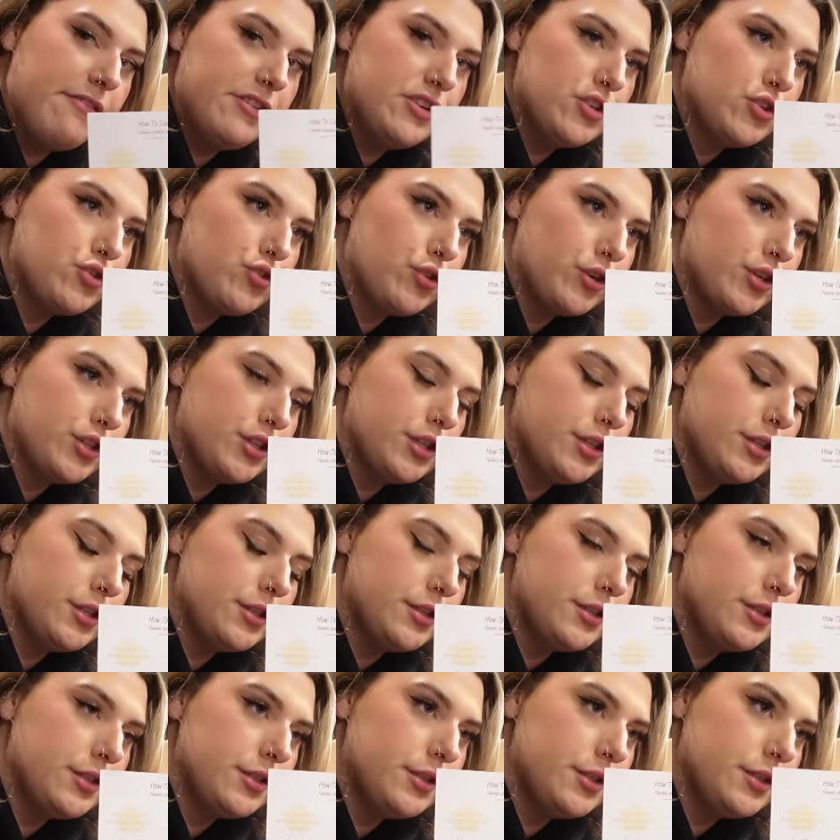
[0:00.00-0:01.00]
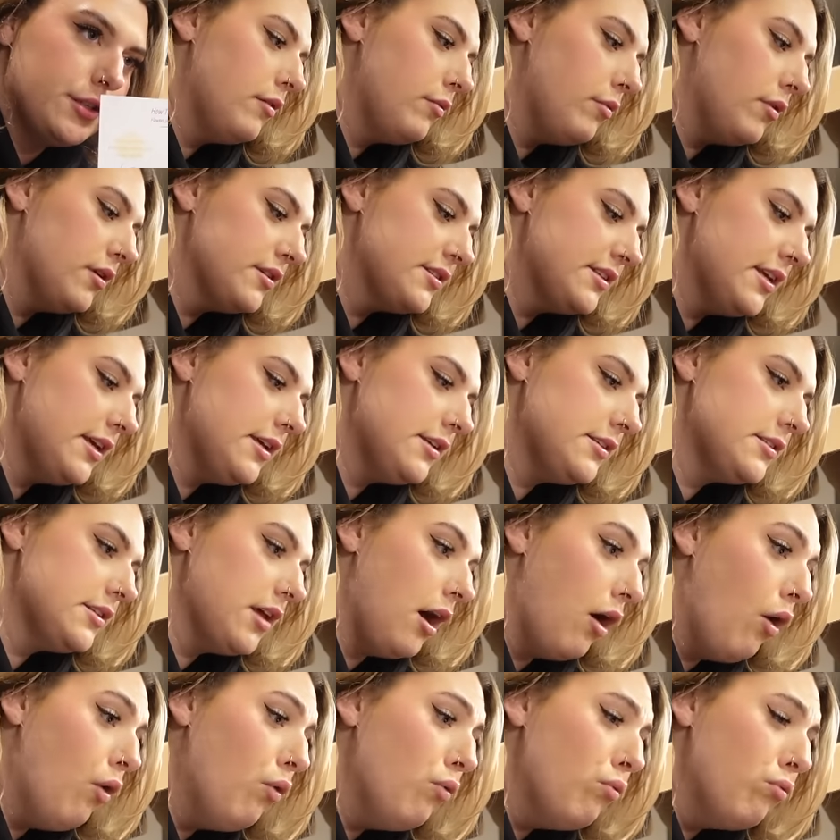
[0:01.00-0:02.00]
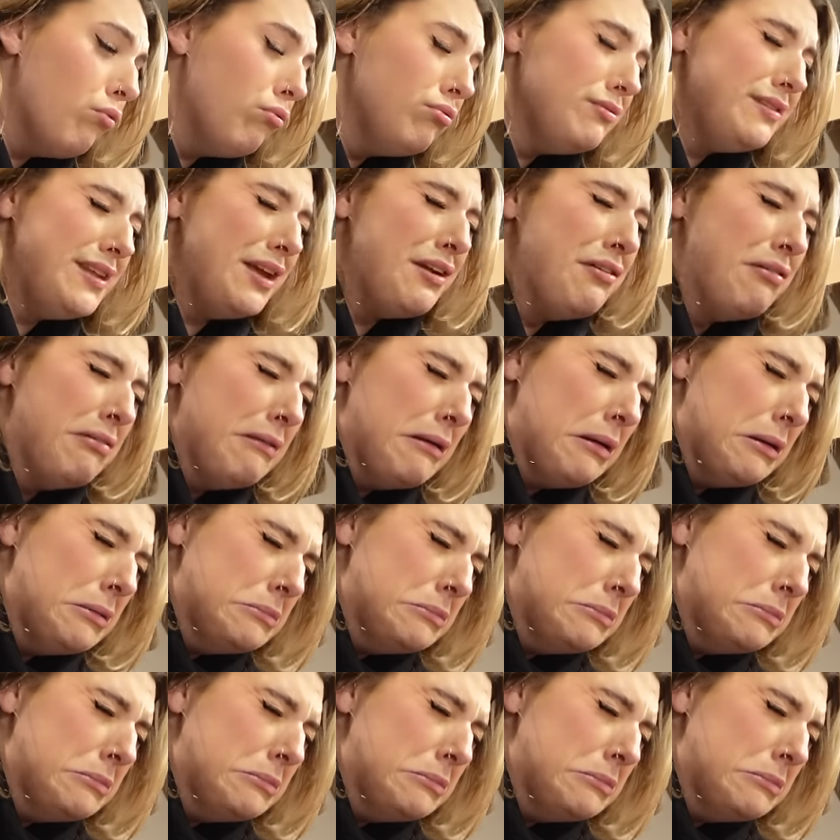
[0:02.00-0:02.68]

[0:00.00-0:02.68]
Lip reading: instructions. What's this? Oh, dear.